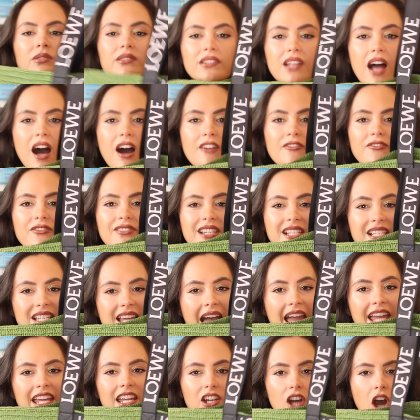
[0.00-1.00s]
love the
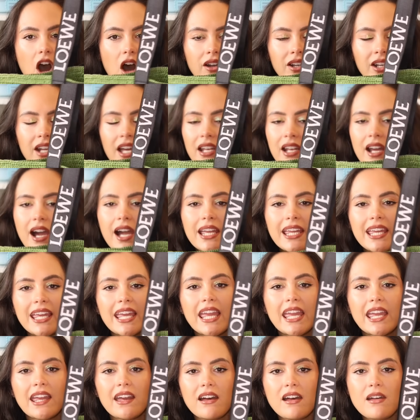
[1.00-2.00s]
take on an
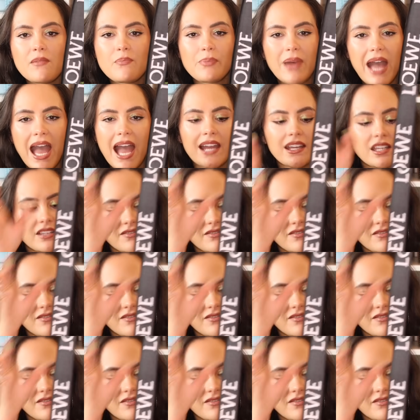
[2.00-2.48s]
IKEA bag